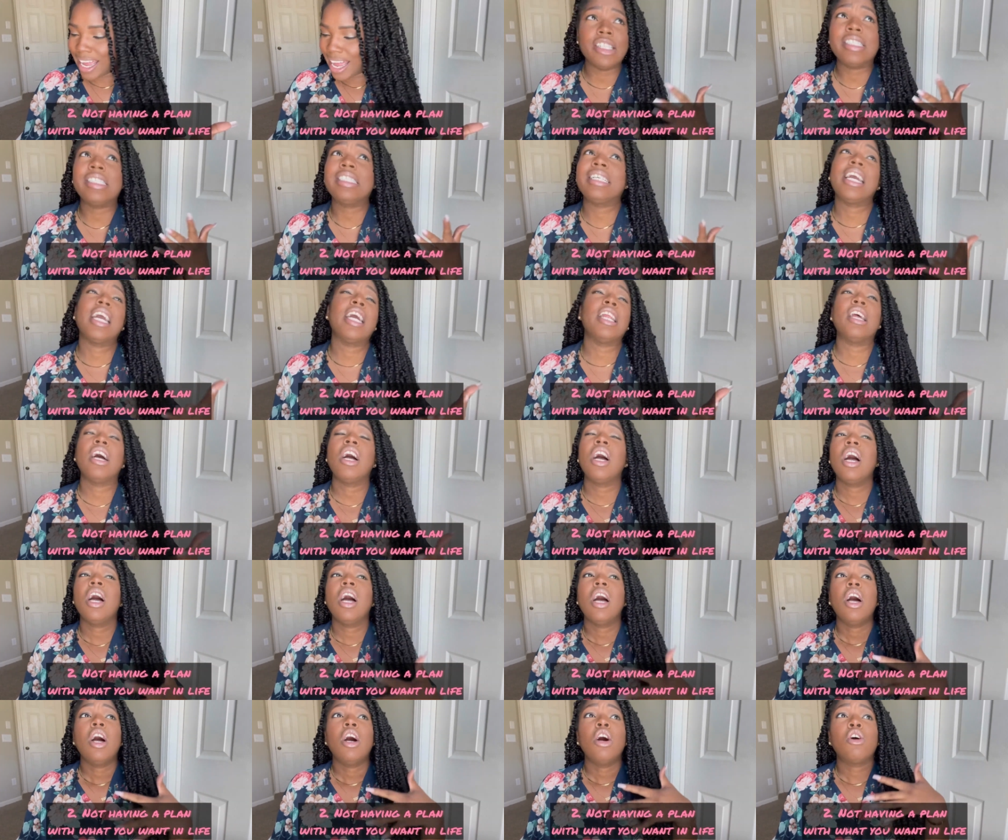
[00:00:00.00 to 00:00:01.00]
Understand?
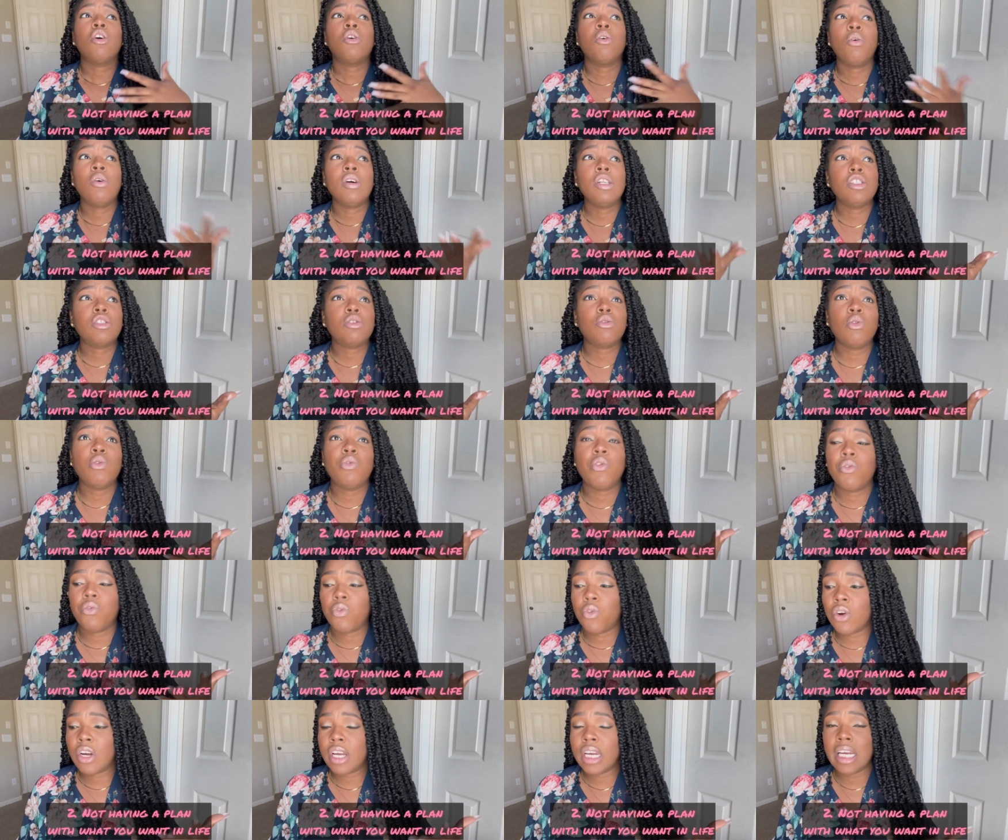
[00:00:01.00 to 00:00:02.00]
Going to school for
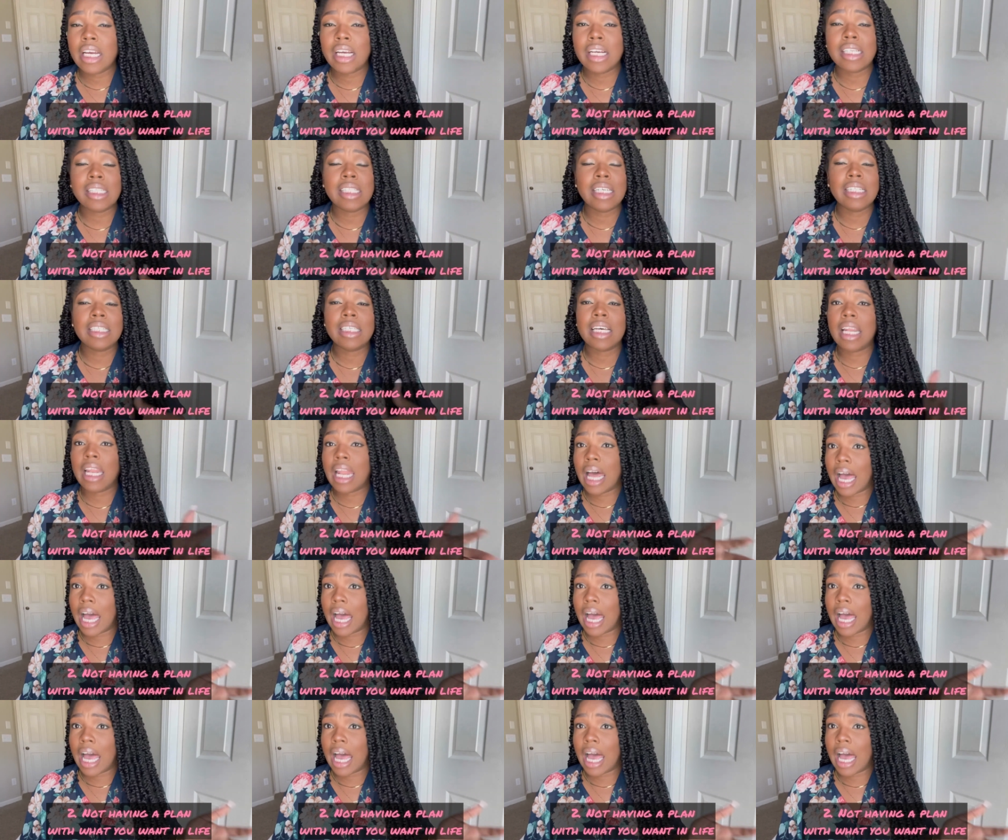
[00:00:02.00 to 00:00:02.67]
four years is a lot.